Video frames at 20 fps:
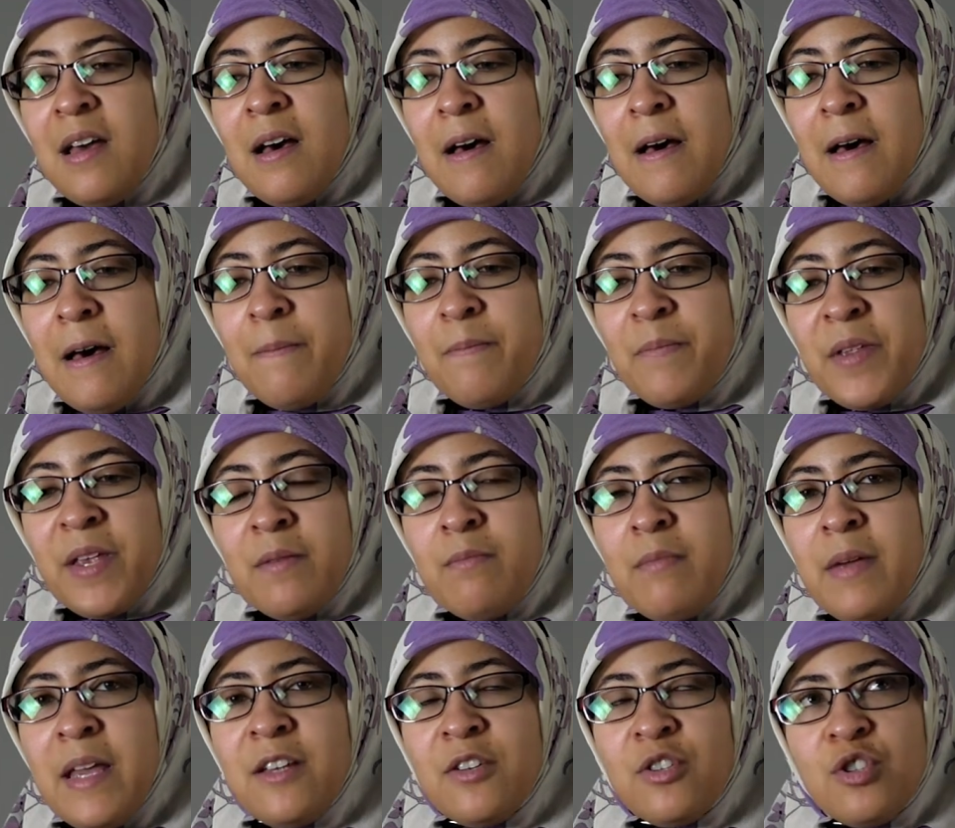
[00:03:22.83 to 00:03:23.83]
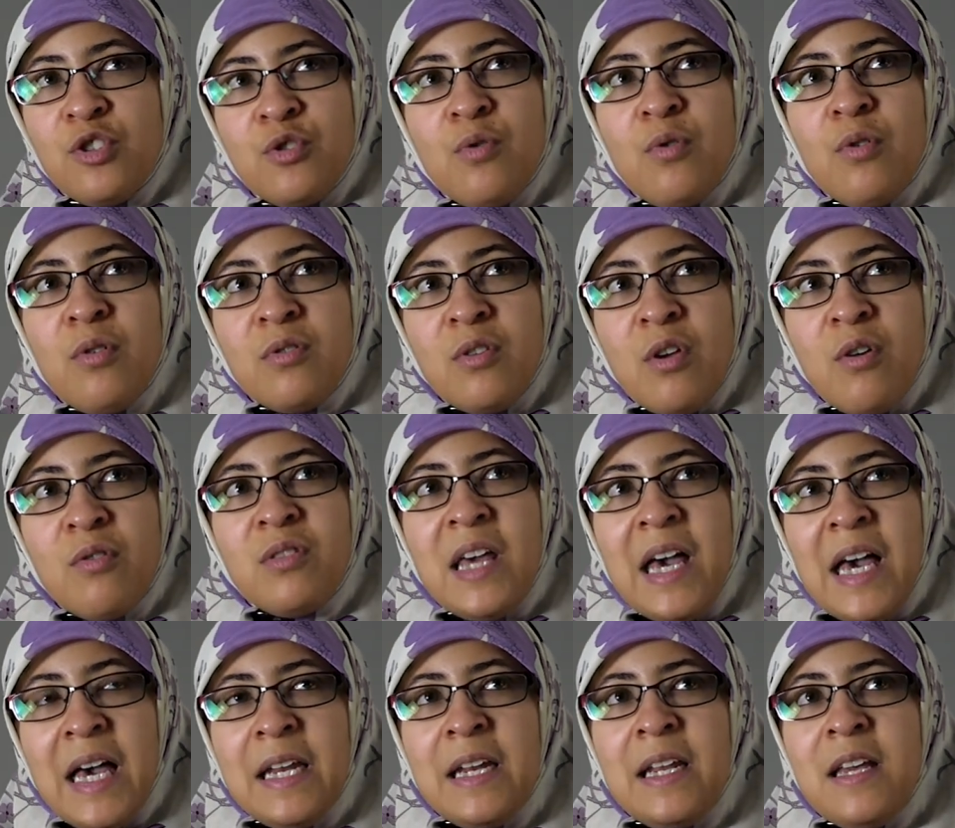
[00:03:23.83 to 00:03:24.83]
and make sure, though,
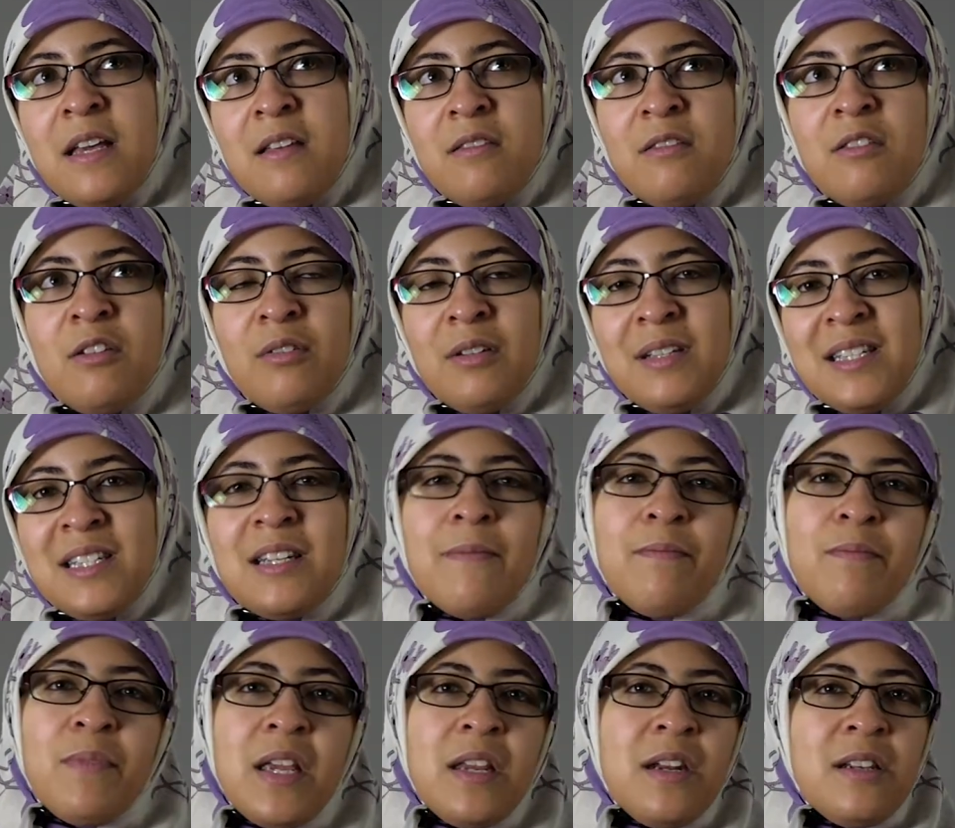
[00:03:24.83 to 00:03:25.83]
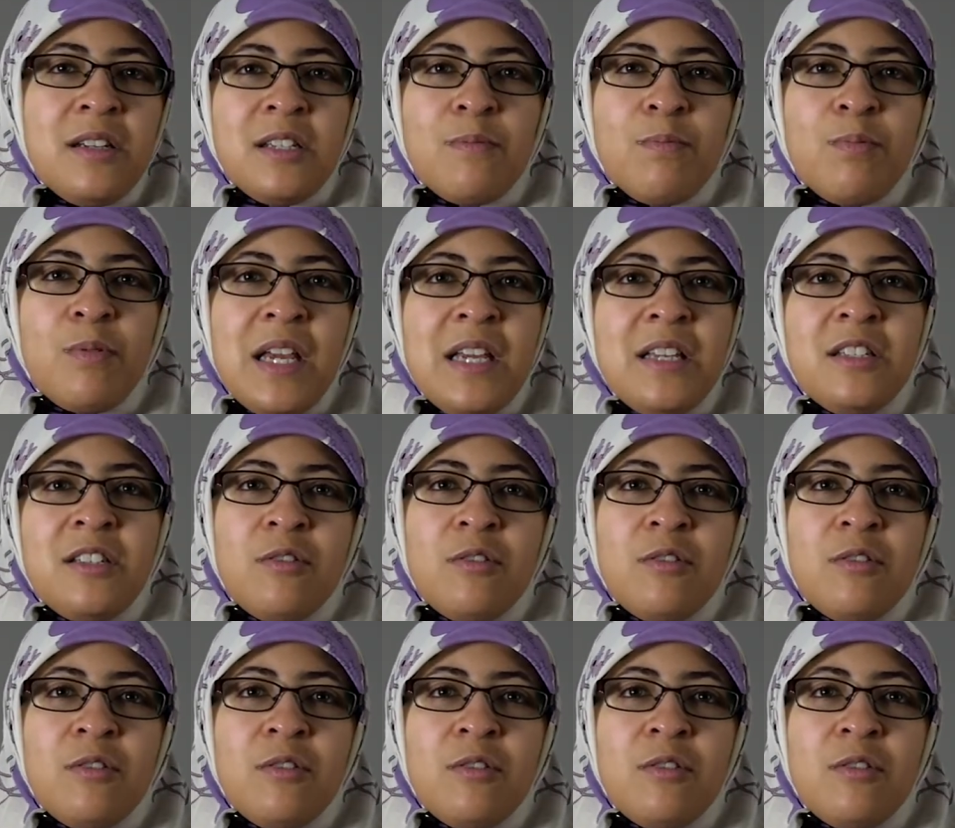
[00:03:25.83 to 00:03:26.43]
that there is something in its place.